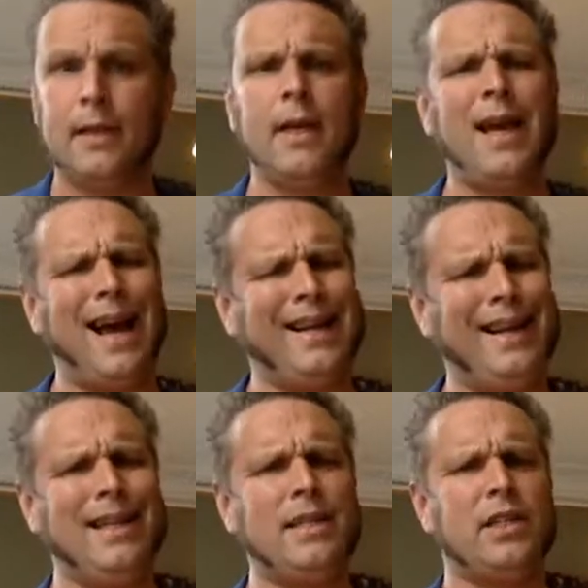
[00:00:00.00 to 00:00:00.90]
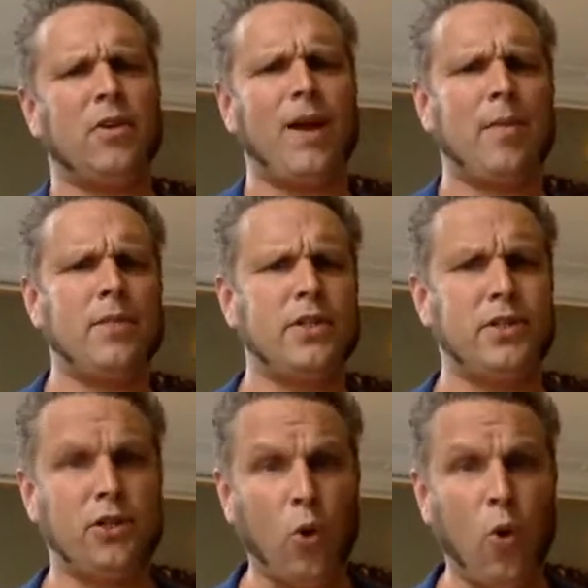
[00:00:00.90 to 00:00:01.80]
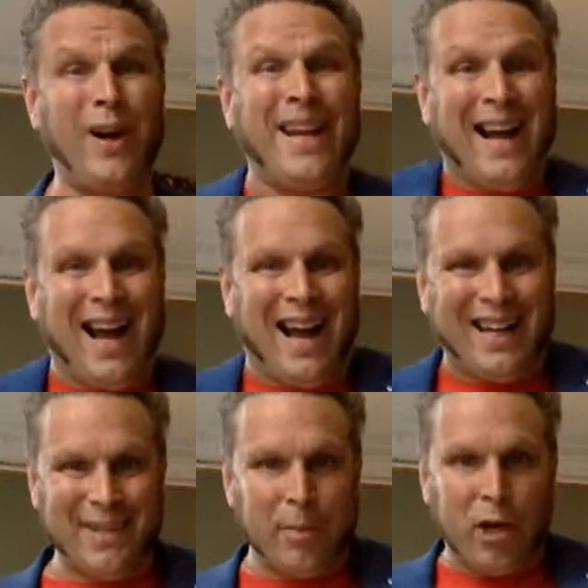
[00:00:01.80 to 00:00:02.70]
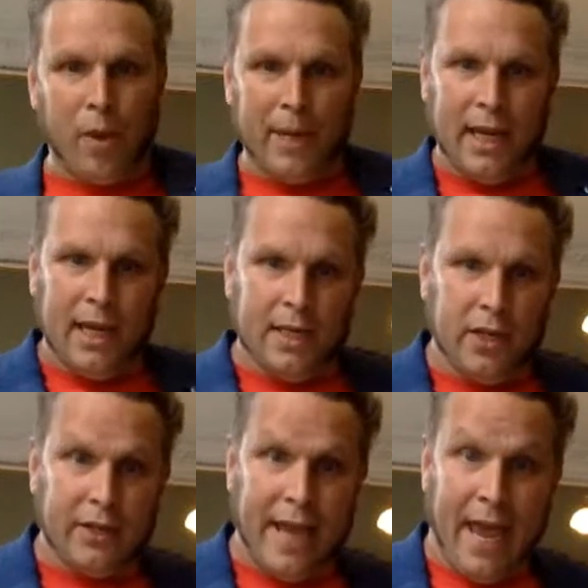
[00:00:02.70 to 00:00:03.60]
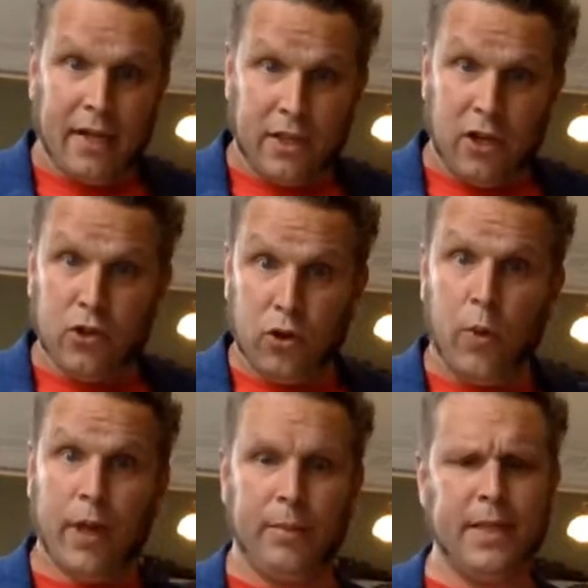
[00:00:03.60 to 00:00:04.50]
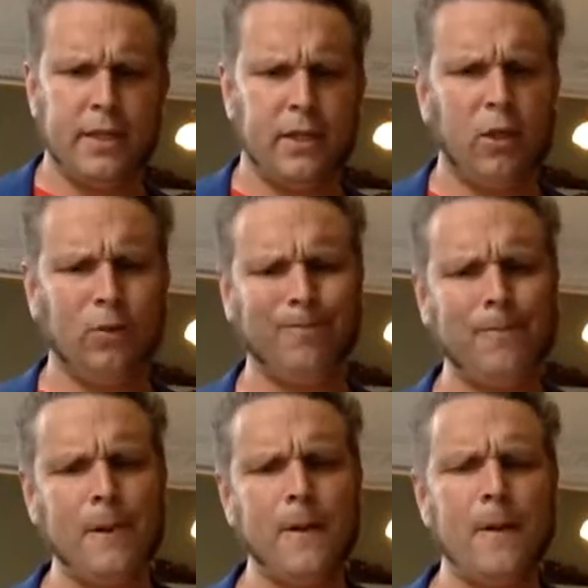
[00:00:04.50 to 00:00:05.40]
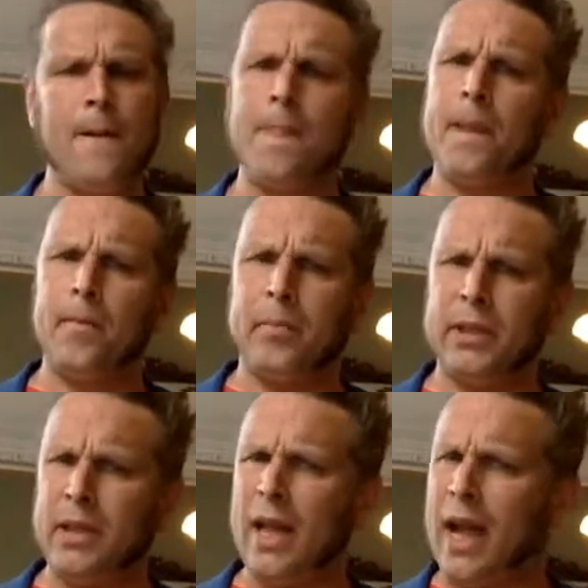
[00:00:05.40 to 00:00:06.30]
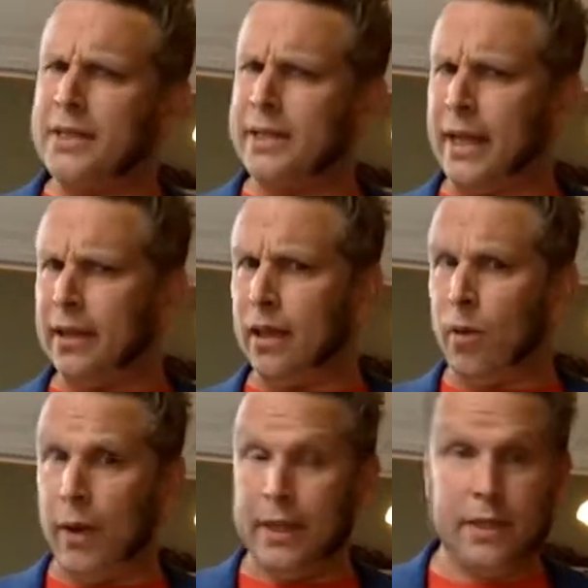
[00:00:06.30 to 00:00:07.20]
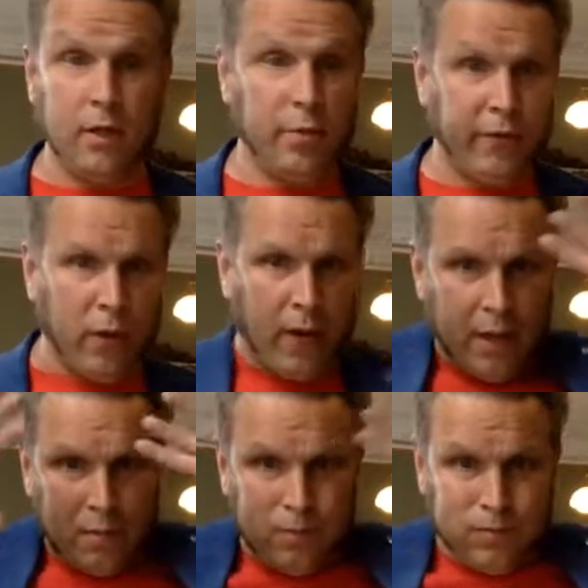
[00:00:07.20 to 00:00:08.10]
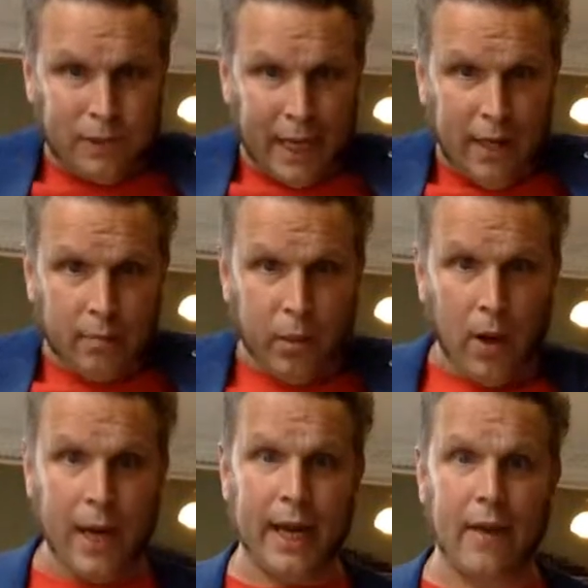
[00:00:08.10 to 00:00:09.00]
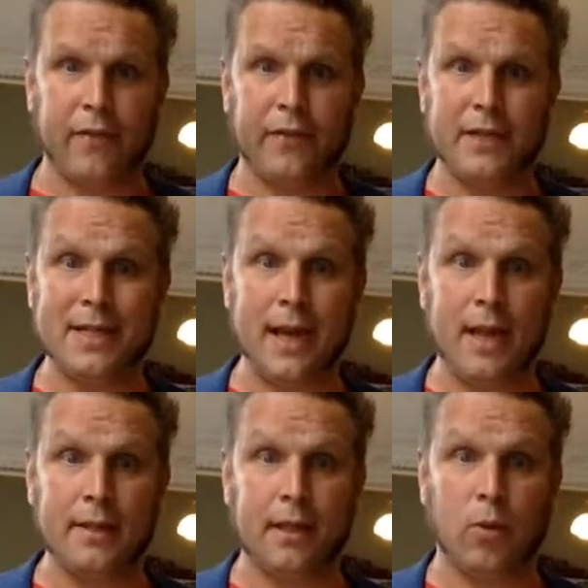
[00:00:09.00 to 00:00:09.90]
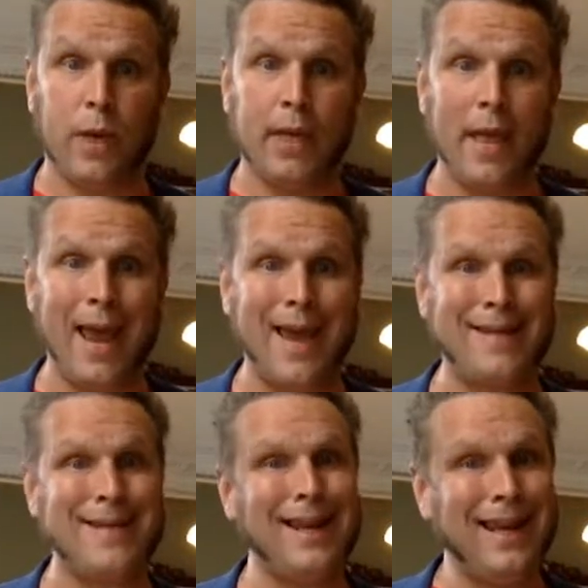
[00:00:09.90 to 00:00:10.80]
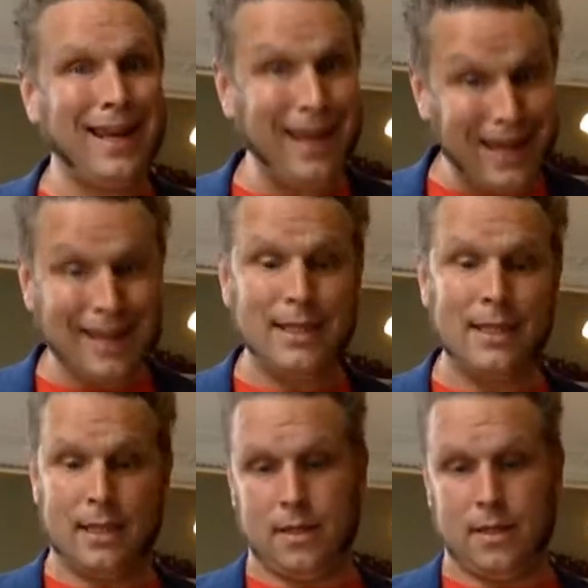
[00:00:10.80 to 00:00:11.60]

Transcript: And Instagram story ads have become easier to execute, or will be soon. But the last thing that I want to do before I say goodbye and have a fantastic weekend is,